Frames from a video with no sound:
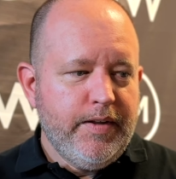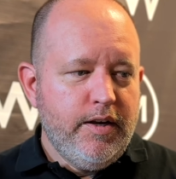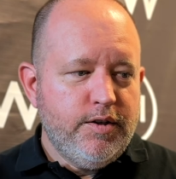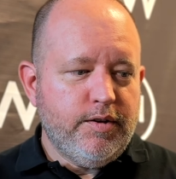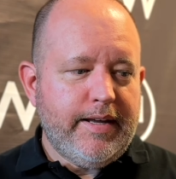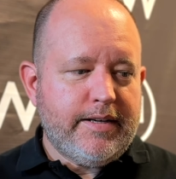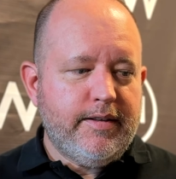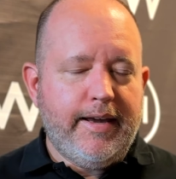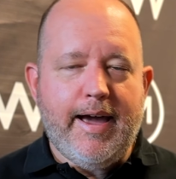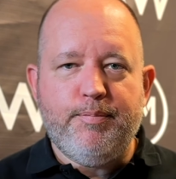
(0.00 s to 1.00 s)
So that's
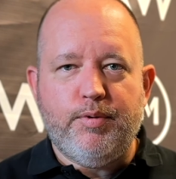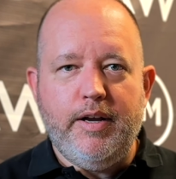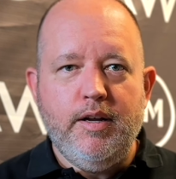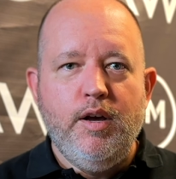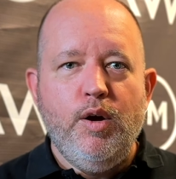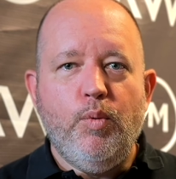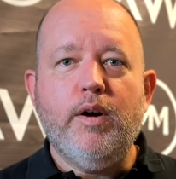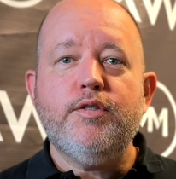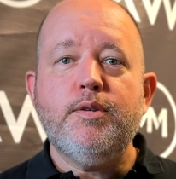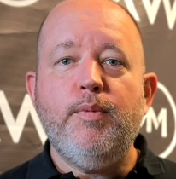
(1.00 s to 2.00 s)
the cap rate.
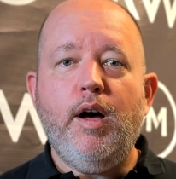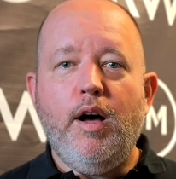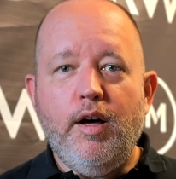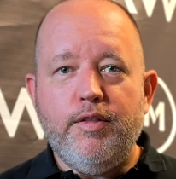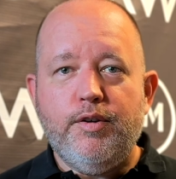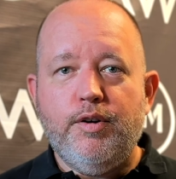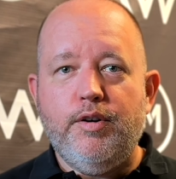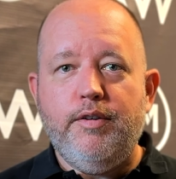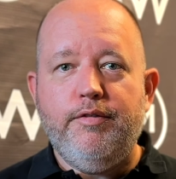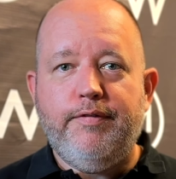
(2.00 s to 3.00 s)
What are some
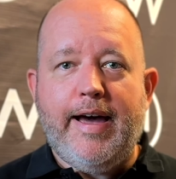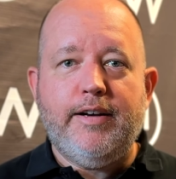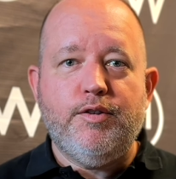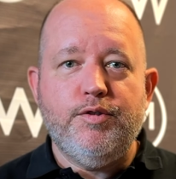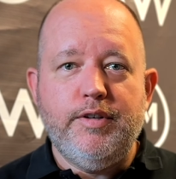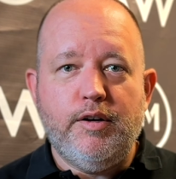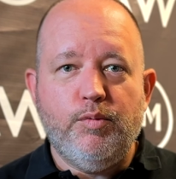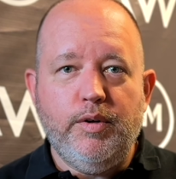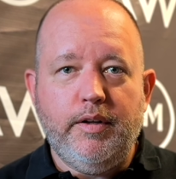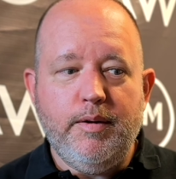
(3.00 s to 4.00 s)
other factors that are
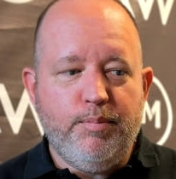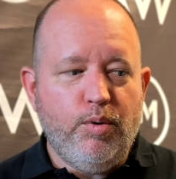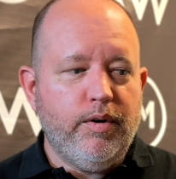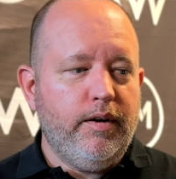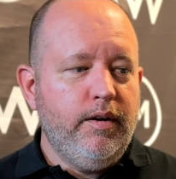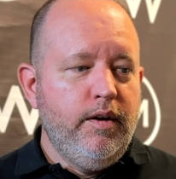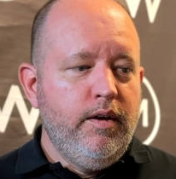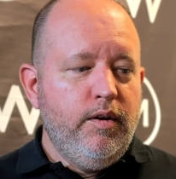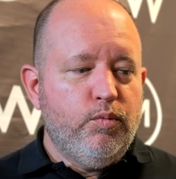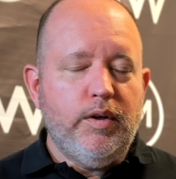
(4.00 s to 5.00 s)
really important
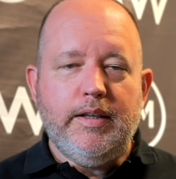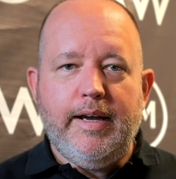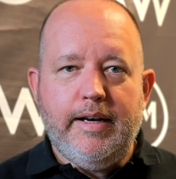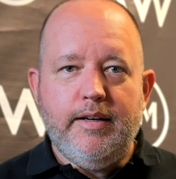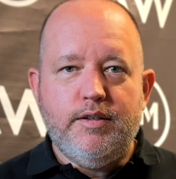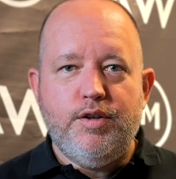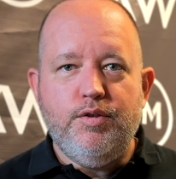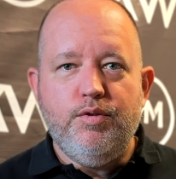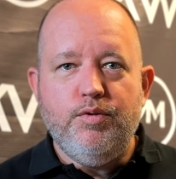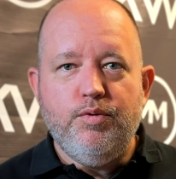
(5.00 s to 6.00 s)
related
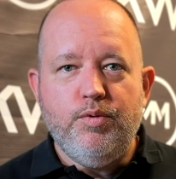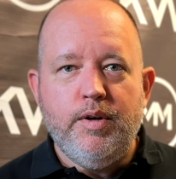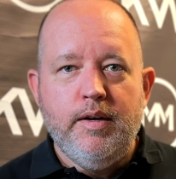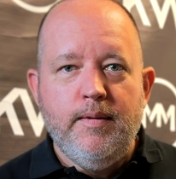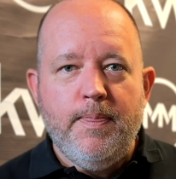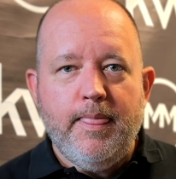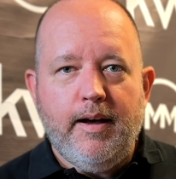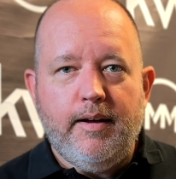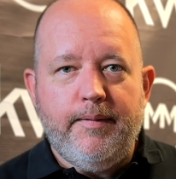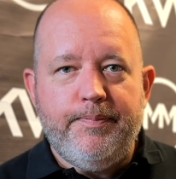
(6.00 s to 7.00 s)
to
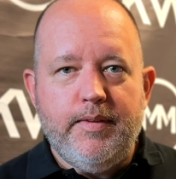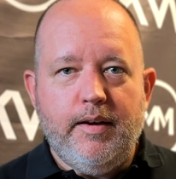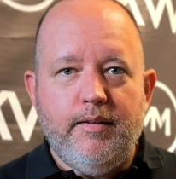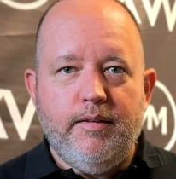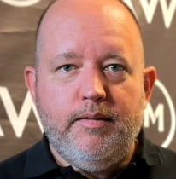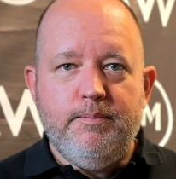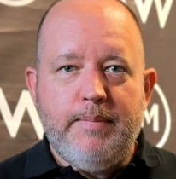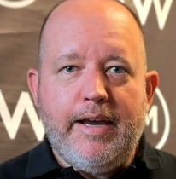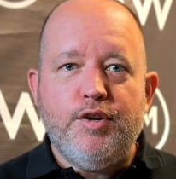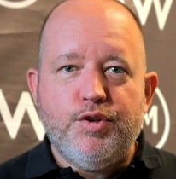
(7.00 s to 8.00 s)

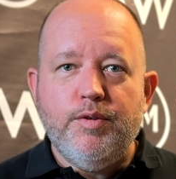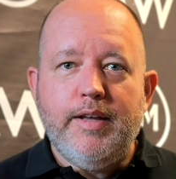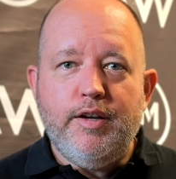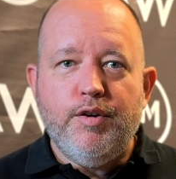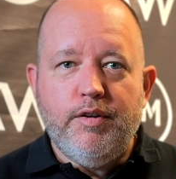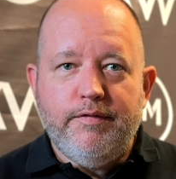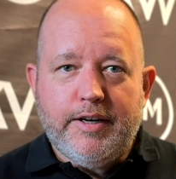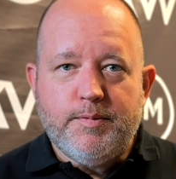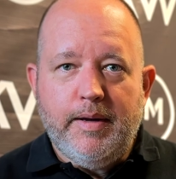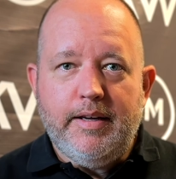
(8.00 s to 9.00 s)
making sure that your
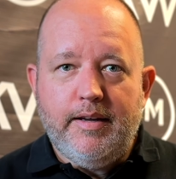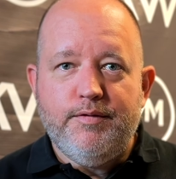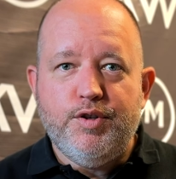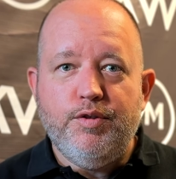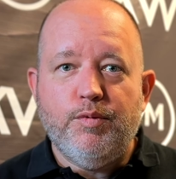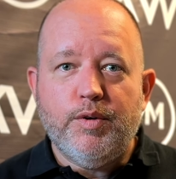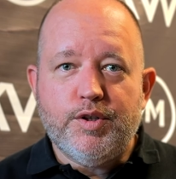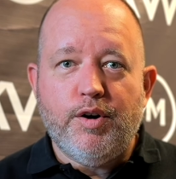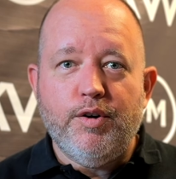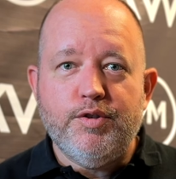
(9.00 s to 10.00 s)
investment gives you the
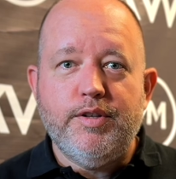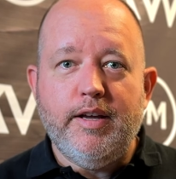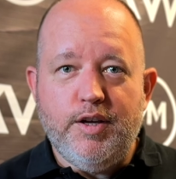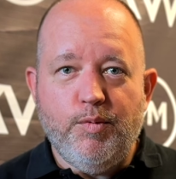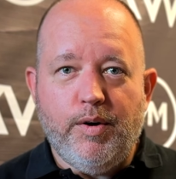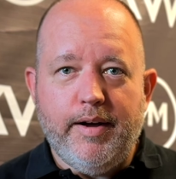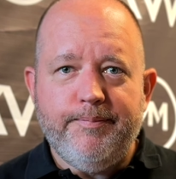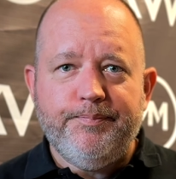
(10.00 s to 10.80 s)
returns that you want?